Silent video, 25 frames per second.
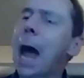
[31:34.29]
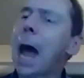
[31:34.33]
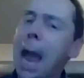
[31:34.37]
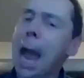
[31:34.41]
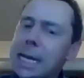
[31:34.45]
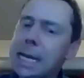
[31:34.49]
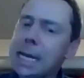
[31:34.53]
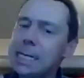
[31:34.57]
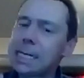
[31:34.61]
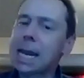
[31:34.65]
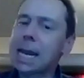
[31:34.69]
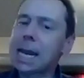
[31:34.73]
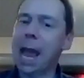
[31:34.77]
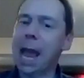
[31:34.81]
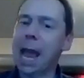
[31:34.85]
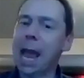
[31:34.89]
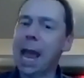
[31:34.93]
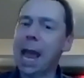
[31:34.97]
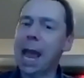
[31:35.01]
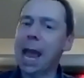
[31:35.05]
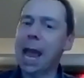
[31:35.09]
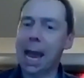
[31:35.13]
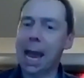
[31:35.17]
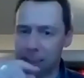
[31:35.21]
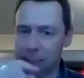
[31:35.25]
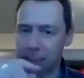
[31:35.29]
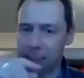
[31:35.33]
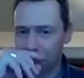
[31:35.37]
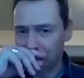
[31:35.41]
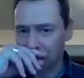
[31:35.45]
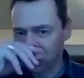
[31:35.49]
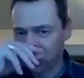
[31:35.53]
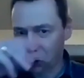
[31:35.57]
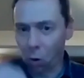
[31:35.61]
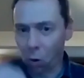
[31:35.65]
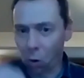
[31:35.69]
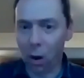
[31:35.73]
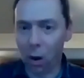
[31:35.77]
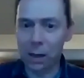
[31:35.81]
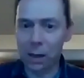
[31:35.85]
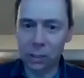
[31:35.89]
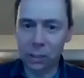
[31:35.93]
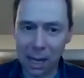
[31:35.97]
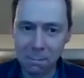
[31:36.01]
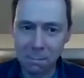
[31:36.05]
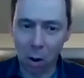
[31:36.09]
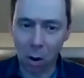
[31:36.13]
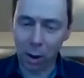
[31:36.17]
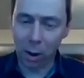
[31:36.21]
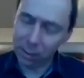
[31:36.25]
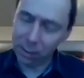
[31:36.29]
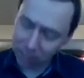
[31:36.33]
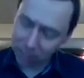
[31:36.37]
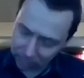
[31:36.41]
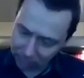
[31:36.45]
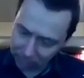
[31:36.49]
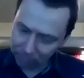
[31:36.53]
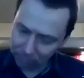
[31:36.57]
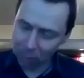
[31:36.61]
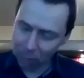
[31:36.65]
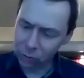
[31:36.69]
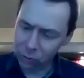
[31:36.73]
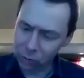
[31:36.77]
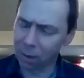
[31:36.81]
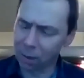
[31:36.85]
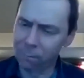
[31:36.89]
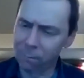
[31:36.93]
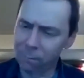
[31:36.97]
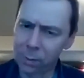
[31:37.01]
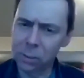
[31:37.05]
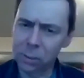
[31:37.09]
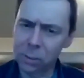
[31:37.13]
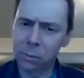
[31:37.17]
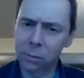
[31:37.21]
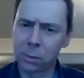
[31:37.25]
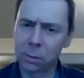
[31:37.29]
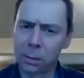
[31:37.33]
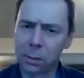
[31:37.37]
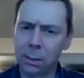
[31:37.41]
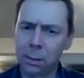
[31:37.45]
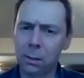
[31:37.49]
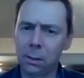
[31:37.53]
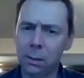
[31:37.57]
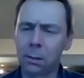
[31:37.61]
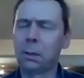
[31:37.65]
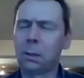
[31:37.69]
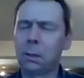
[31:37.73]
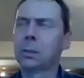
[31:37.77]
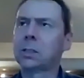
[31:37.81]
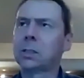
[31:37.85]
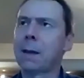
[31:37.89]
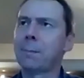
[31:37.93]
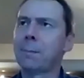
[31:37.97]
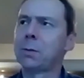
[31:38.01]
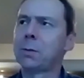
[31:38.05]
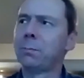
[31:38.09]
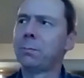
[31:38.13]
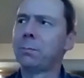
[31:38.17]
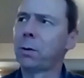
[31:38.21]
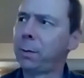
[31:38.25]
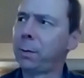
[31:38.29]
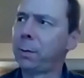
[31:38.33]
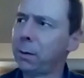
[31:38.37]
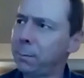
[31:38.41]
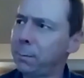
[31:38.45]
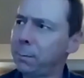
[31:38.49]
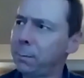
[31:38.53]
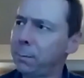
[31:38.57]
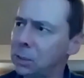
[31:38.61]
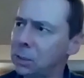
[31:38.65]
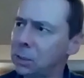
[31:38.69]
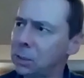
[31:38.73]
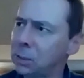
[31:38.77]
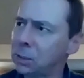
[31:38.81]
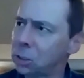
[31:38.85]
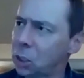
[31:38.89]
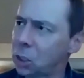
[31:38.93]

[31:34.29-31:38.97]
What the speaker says: And yet, try as they might, and most governments, with the exception probably of Mrs.